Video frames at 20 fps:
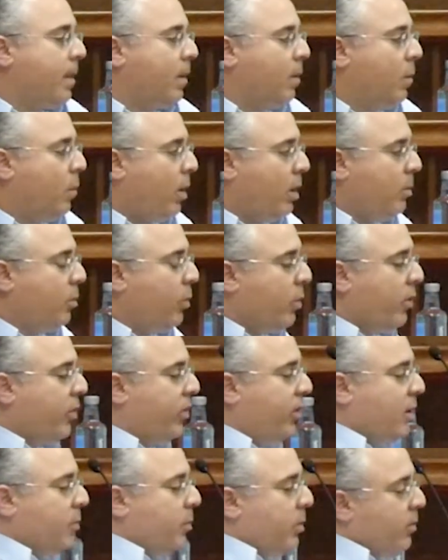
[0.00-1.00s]
One more
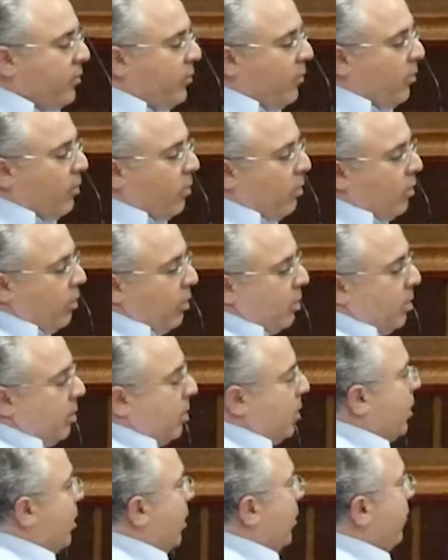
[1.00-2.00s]
thing before
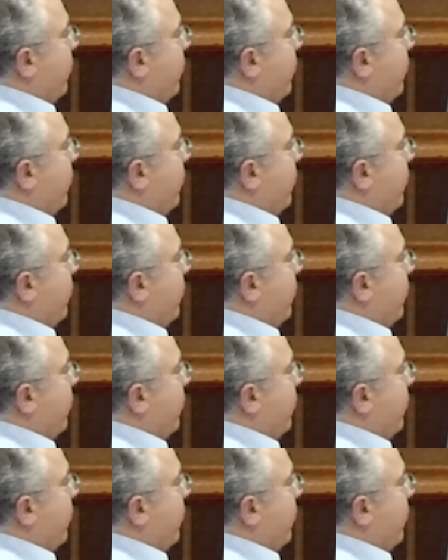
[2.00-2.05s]
I kind